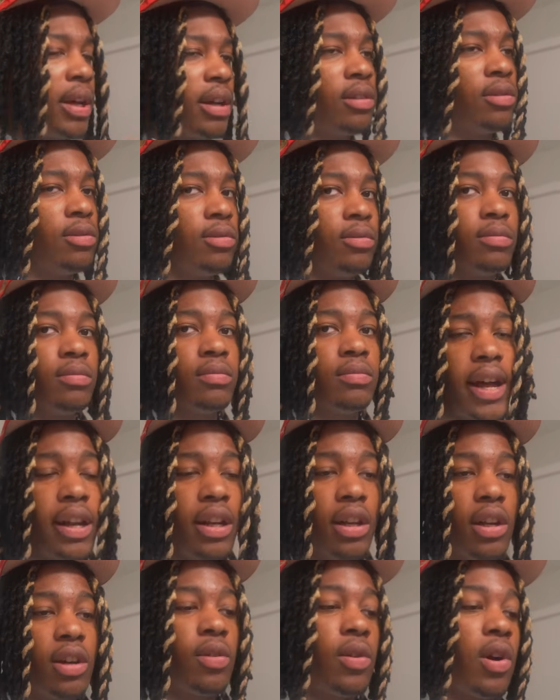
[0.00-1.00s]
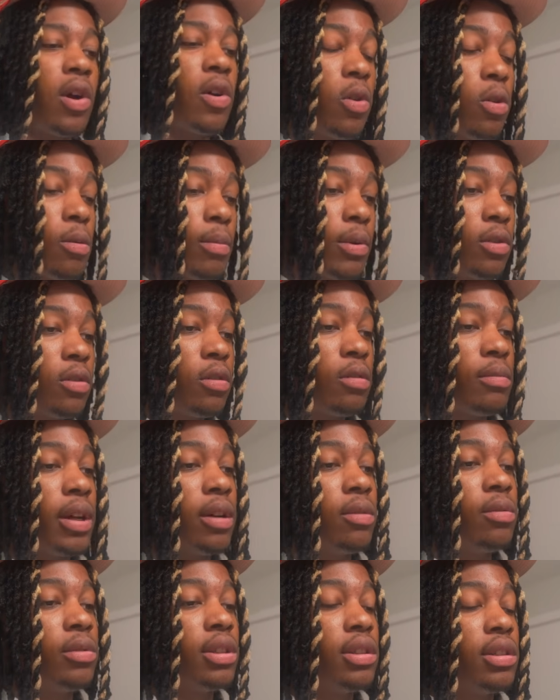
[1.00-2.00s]
back home. I didn't go home. I
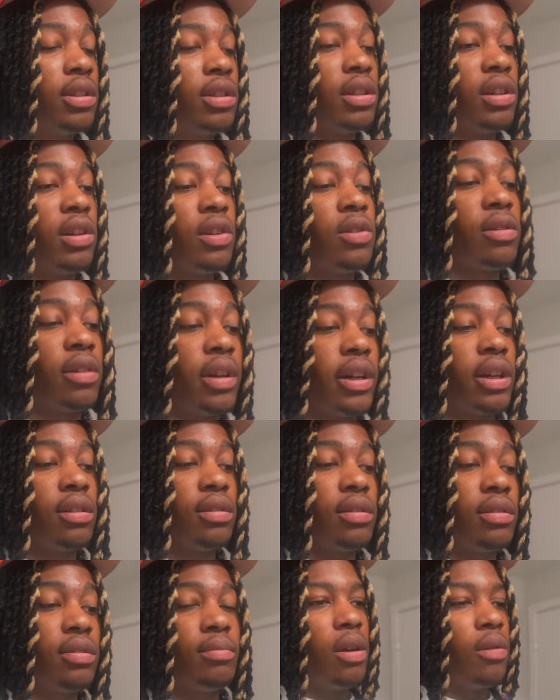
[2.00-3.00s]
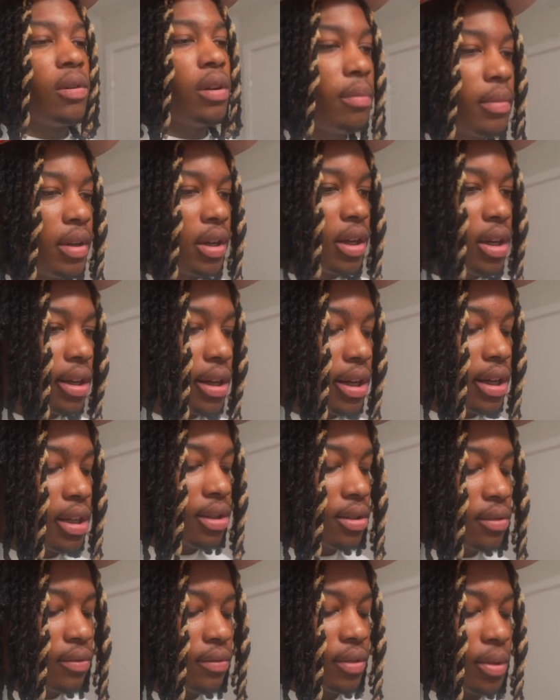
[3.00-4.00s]
went to Lauren house. Went to my girl
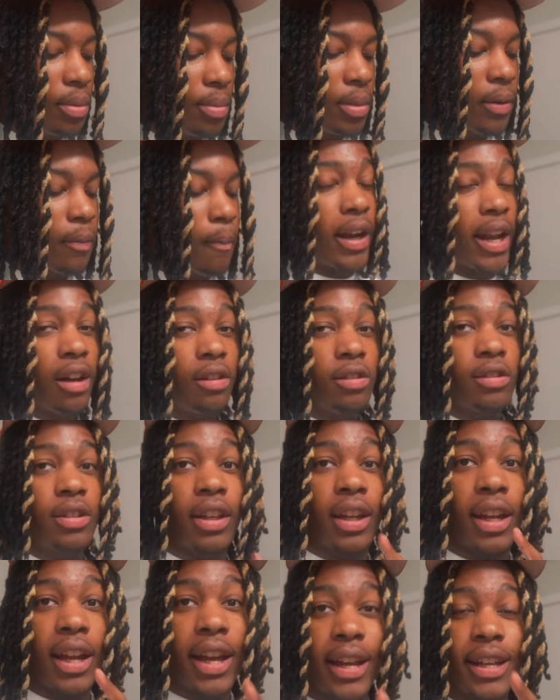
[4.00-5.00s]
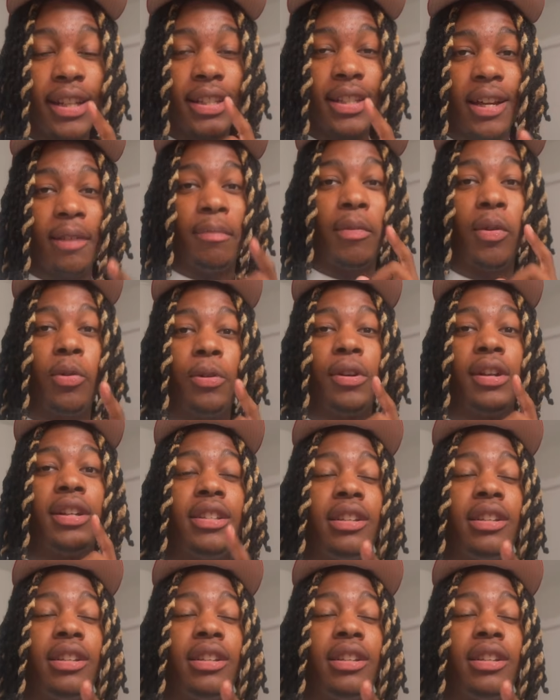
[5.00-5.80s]
house, you feel me? And that was the last time I wore the